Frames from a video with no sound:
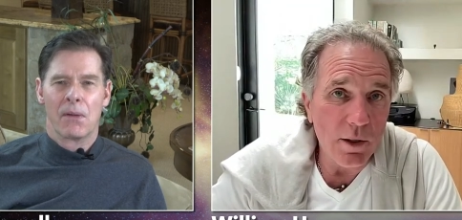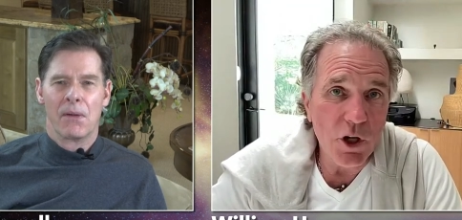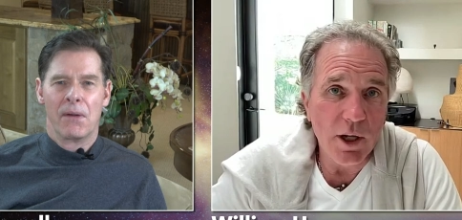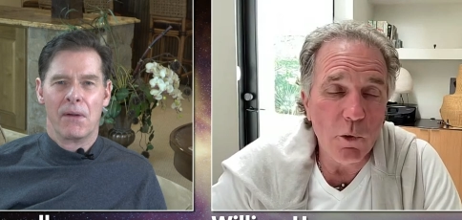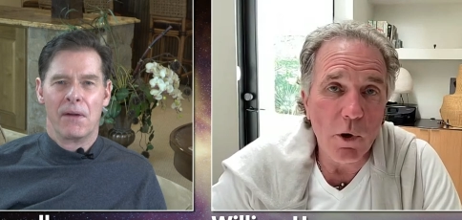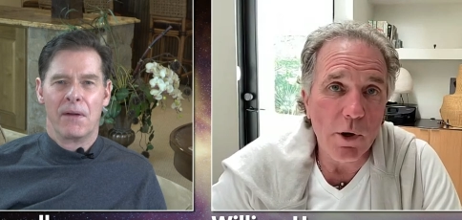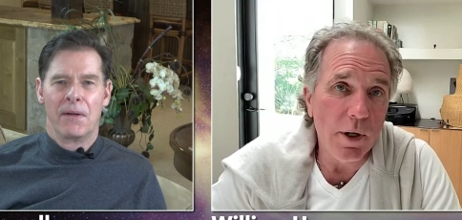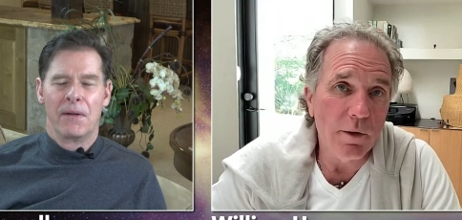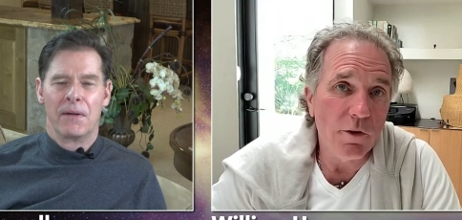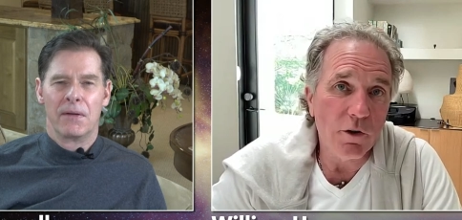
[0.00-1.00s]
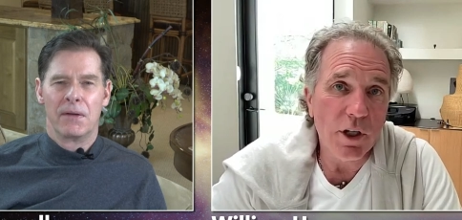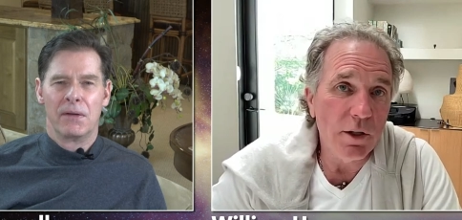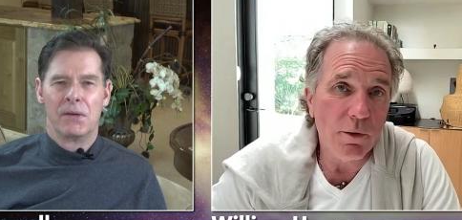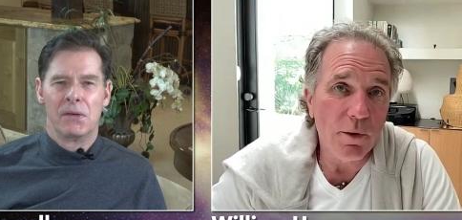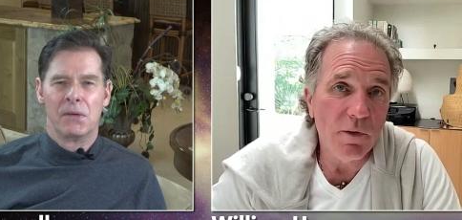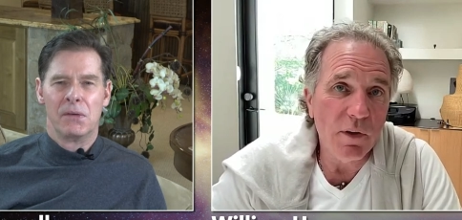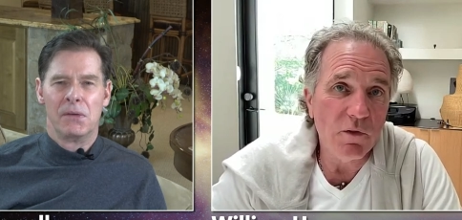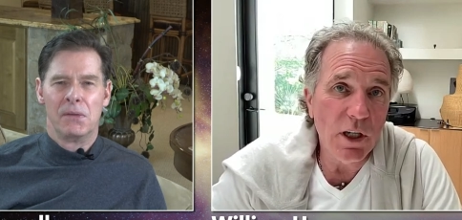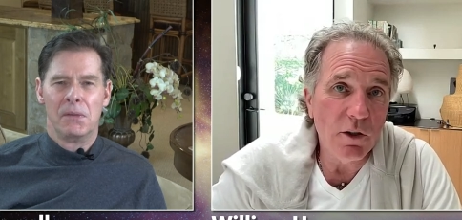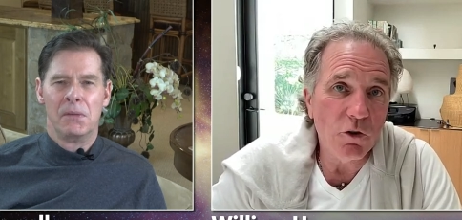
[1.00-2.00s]
Speaker 1: January 13 through the
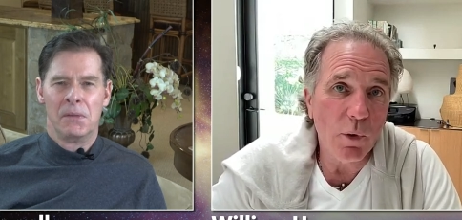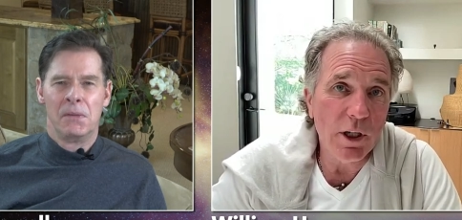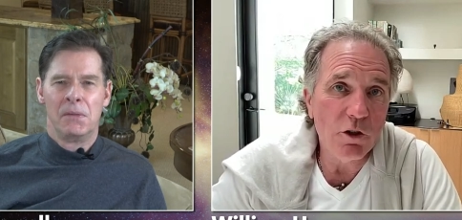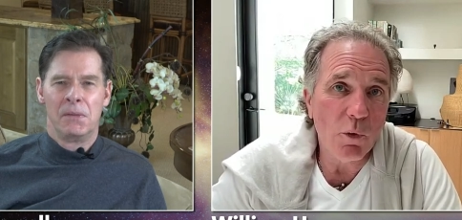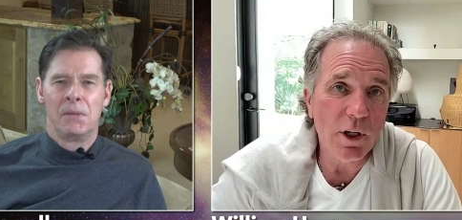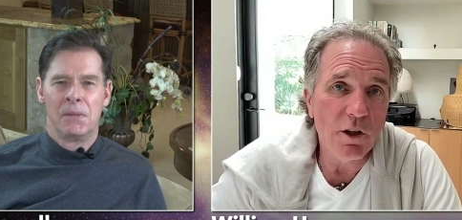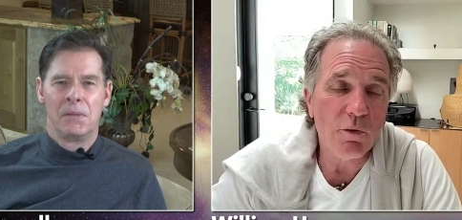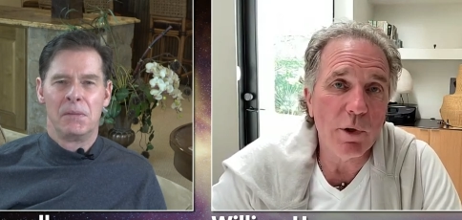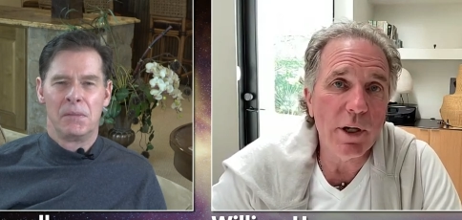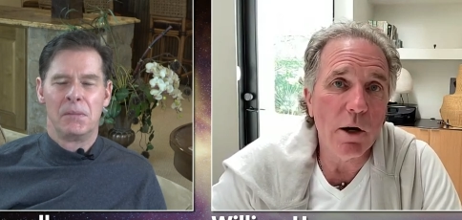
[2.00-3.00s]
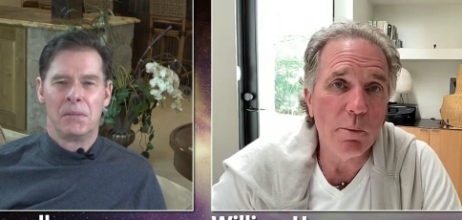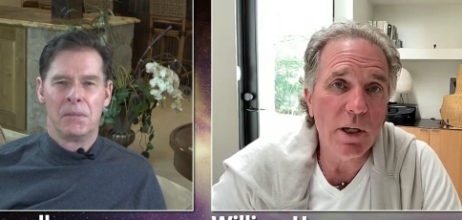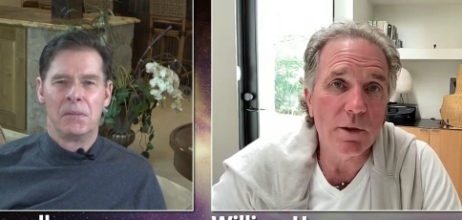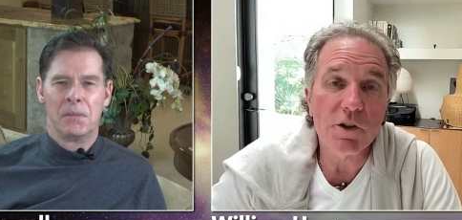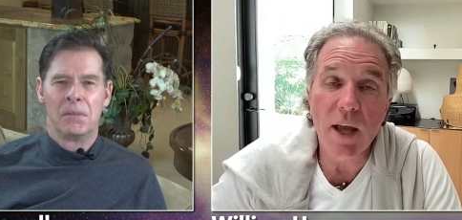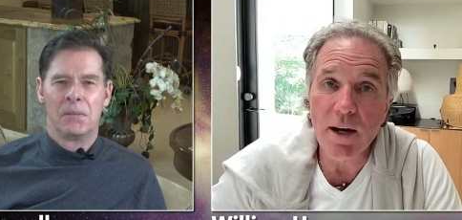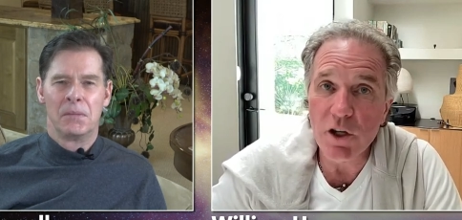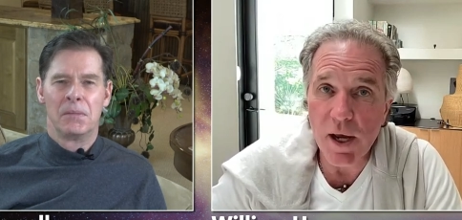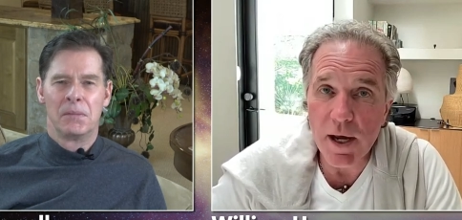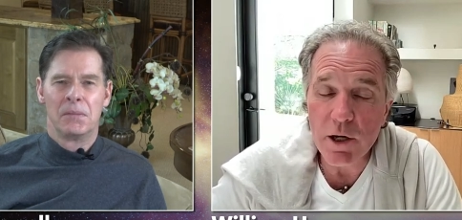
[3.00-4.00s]
15, 2023, I'll be in San
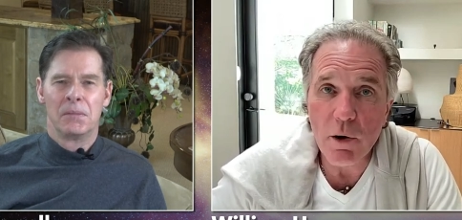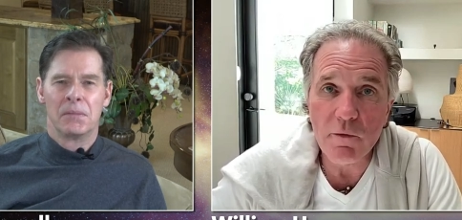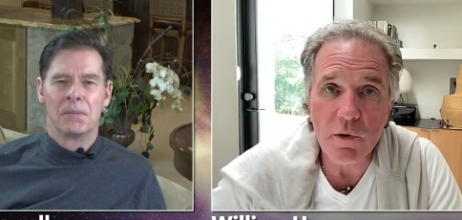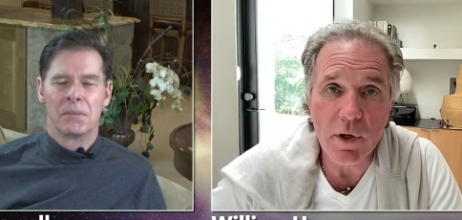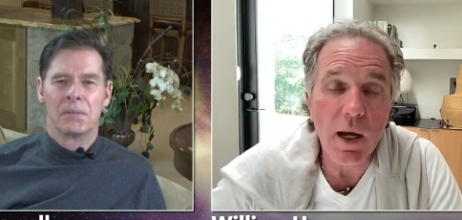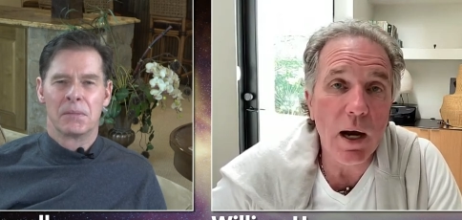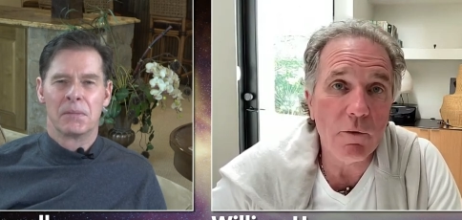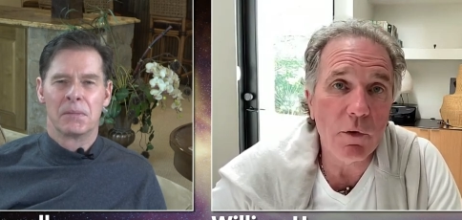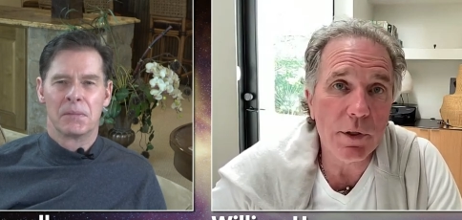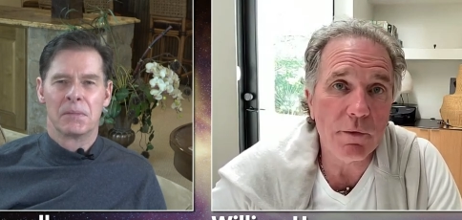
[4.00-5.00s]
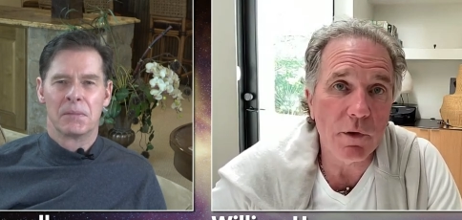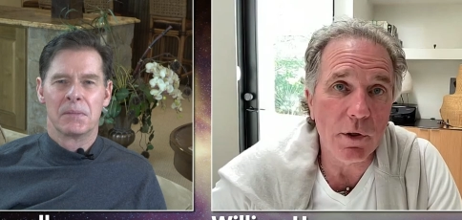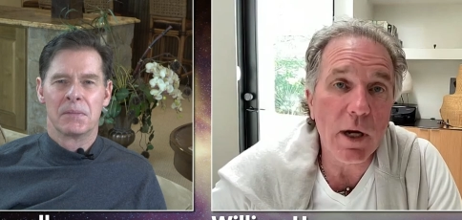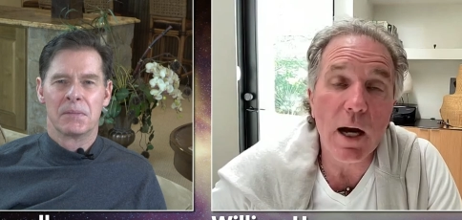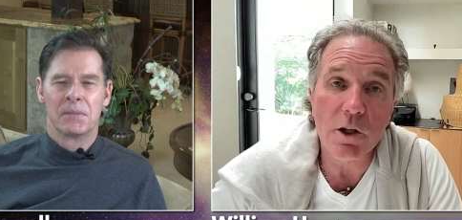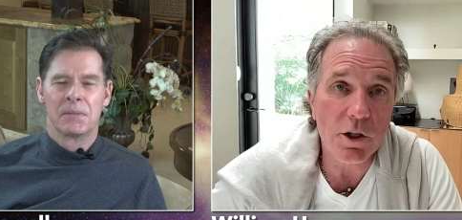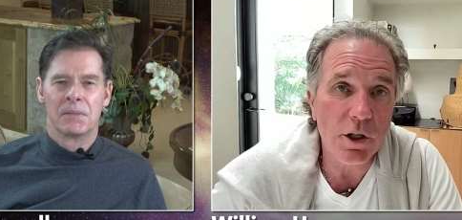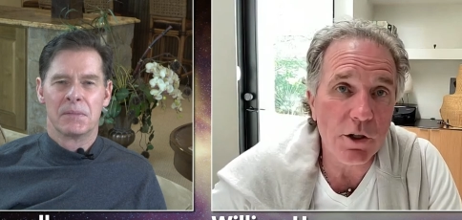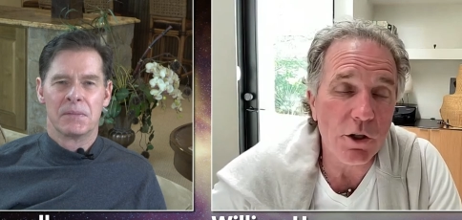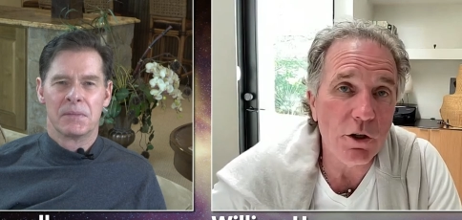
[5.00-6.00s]
Diego for the Conference for
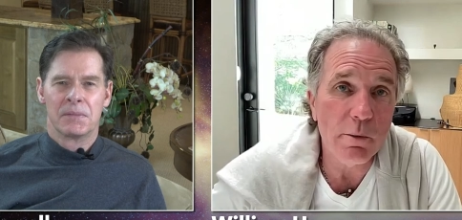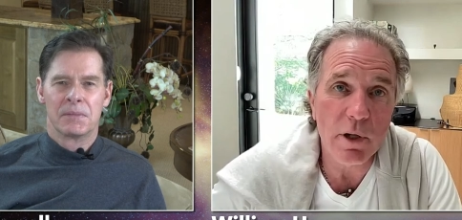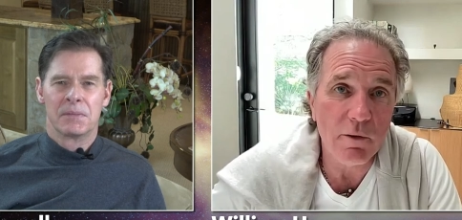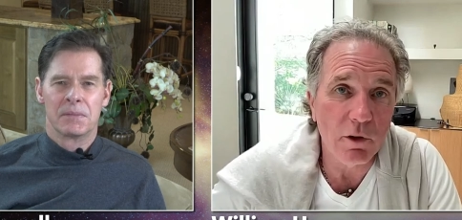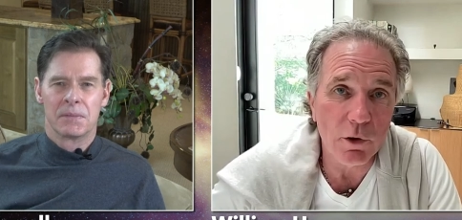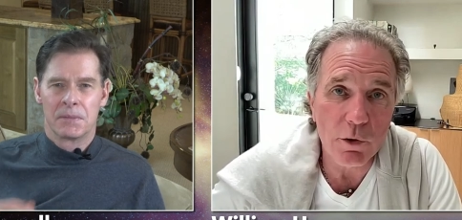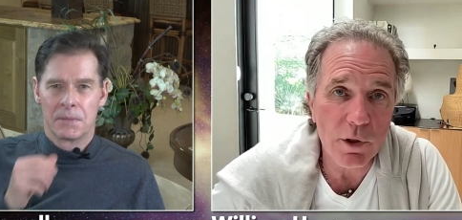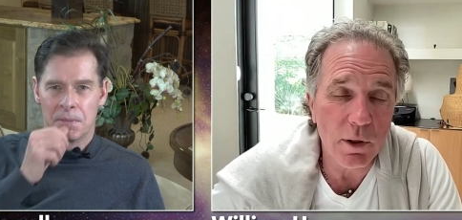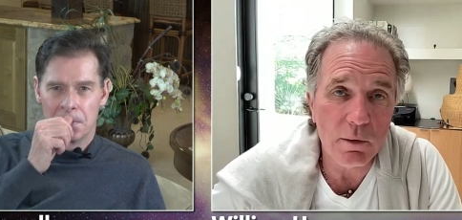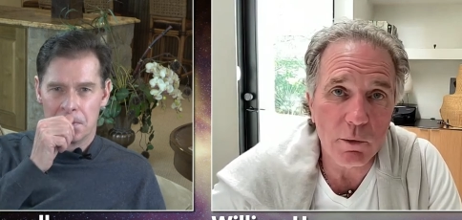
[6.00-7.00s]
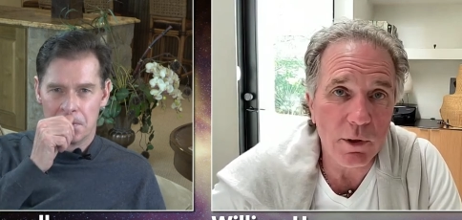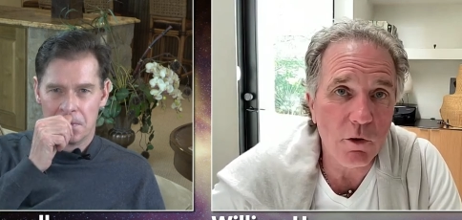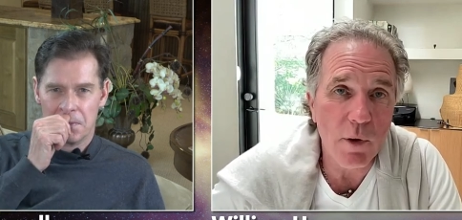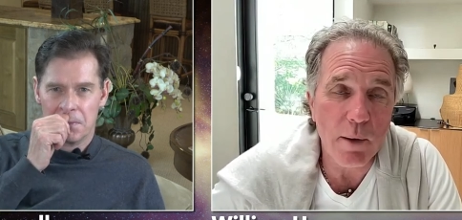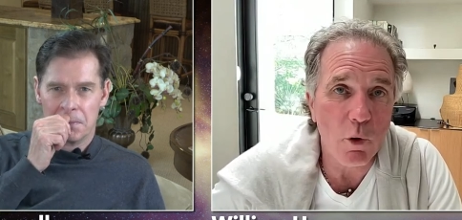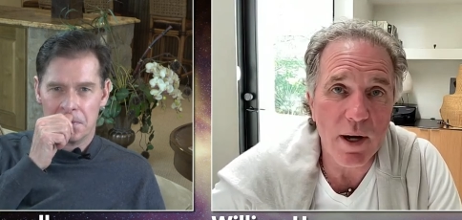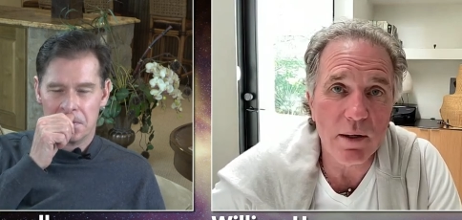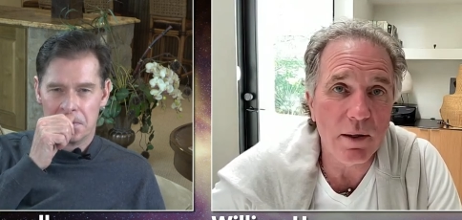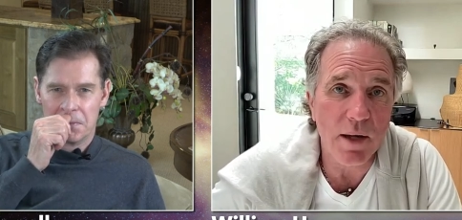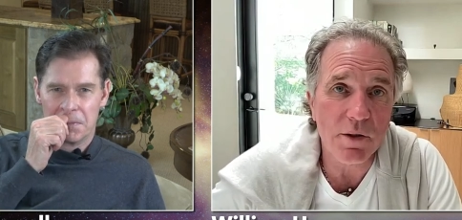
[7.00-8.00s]
Consciousness and Human Evolution with Gregg Braden,
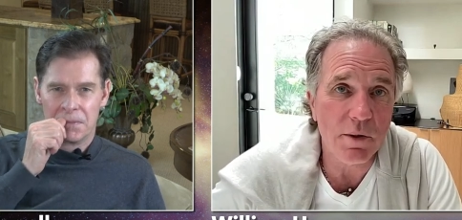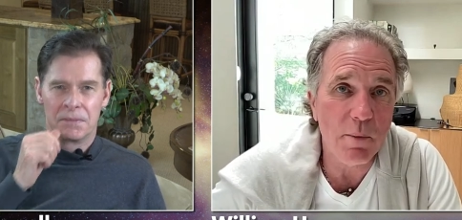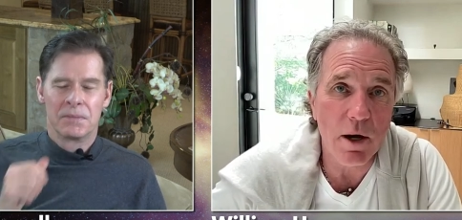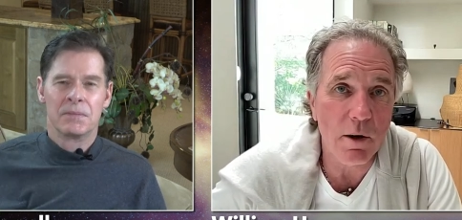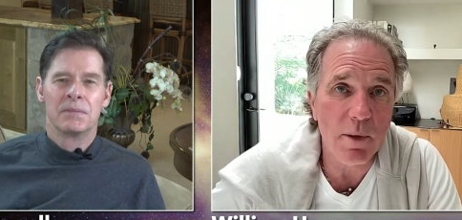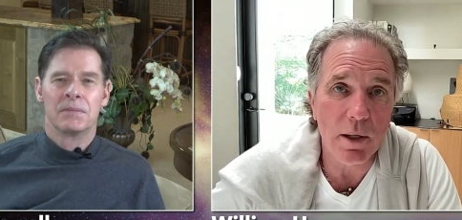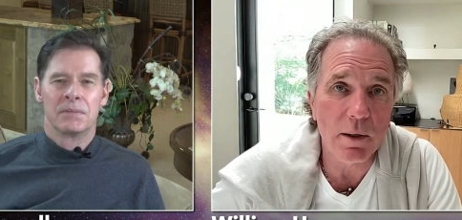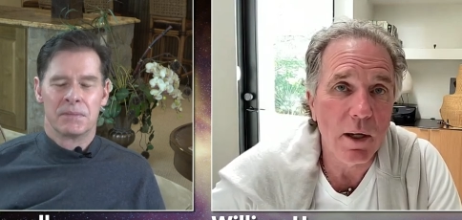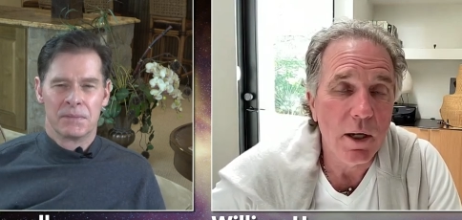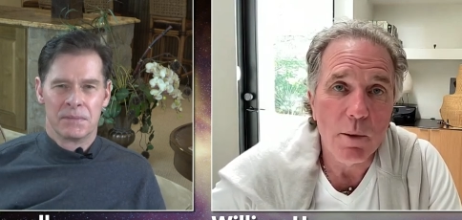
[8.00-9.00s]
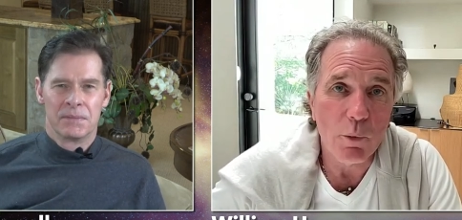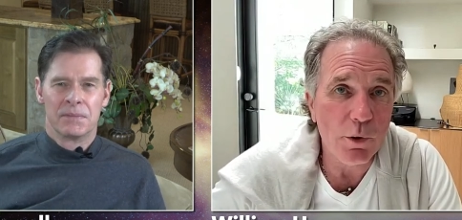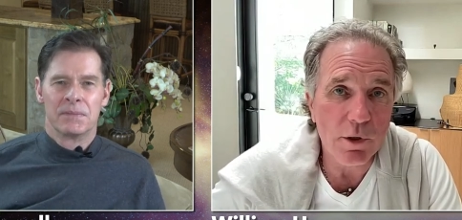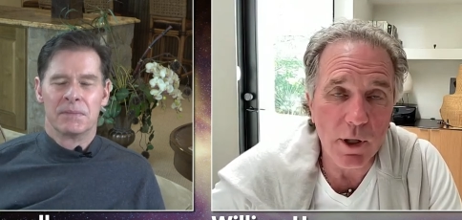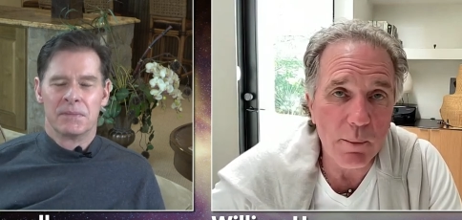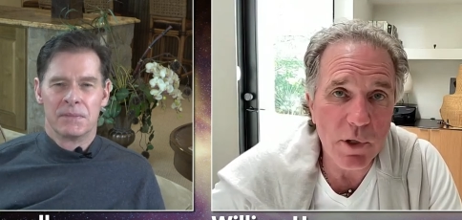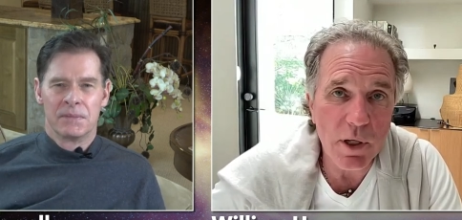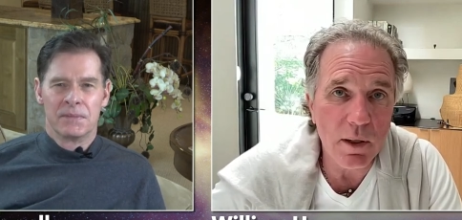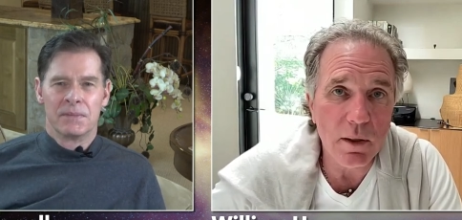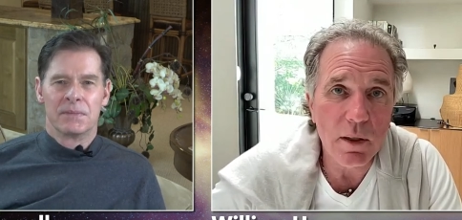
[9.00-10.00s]
Nassim Haramein, Bruce
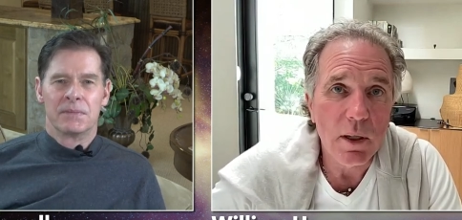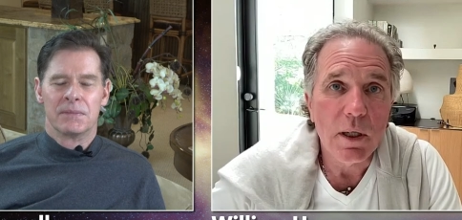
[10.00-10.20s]
Lipton,